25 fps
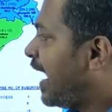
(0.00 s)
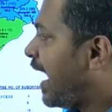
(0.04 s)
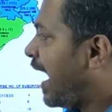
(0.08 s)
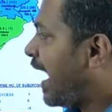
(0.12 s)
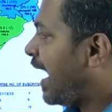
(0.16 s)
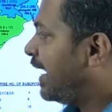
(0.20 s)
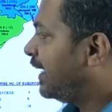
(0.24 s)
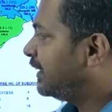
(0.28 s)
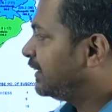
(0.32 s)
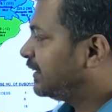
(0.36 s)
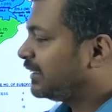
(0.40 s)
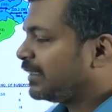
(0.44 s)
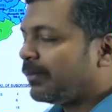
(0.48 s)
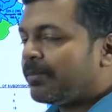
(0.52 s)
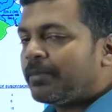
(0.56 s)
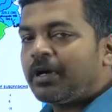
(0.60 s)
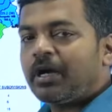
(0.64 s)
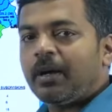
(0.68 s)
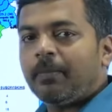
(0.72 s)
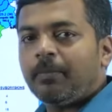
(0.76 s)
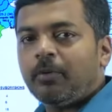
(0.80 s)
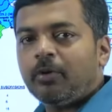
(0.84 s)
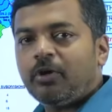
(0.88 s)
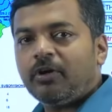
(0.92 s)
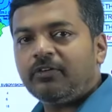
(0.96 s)
and some
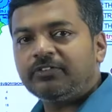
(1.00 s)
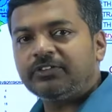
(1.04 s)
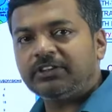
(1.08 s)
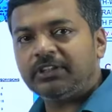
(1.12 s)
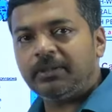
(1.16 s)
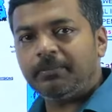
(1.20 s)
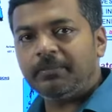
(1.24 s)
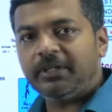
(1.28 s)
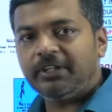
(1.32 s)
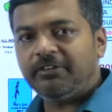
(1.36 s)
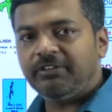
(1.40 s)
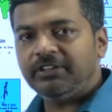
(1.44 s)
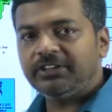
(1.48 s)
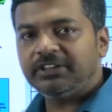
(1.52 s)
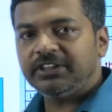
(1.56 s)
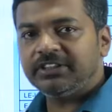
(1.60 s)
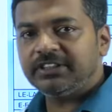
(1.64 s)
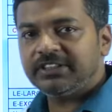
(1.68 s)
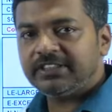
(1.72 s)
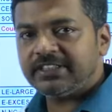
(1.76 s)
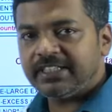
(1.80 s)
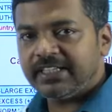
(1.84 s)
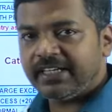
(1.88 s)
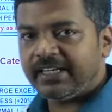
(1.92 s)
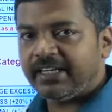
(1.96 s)
couple of
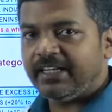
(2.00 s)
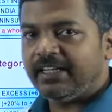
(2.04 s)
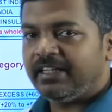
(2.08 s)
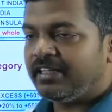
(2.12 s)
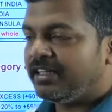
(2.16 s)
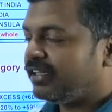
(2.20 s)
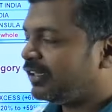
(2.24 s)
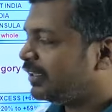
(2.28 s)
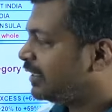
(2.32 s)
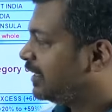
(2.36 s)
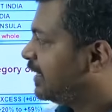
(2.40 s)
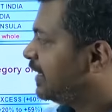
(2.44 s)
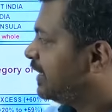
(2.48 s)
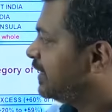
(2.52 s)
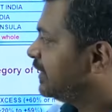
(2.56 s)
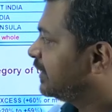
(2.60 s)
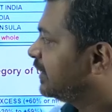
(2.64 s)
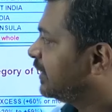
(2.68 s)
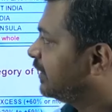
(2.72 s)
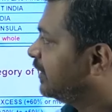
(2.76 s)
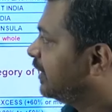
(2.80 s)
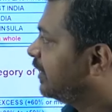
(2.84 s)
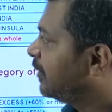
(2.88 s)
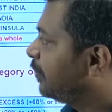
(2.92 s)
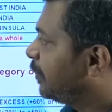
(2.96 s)
subdivisions in the
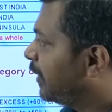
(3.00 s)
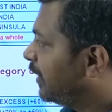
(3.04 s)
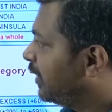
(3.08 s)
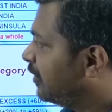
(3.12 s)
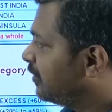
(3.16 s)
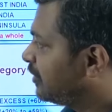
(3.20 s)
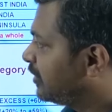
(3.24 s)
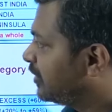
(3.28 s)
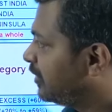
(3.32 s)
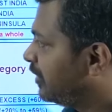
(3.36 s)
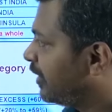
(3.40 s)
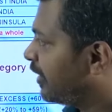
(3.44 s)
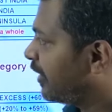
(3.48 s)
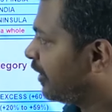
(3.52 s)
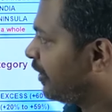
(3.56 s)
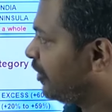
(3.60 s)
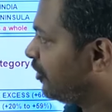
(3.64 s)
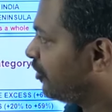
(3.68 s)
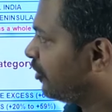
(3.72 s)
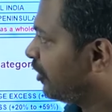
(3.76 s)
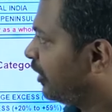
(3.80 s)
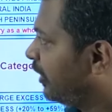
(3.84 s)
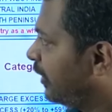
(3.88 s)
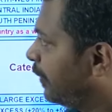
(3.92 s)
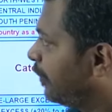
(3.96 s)
southern peninsular
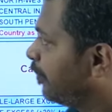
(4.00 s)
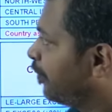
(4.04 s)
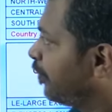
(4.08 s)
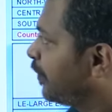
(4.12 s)
region.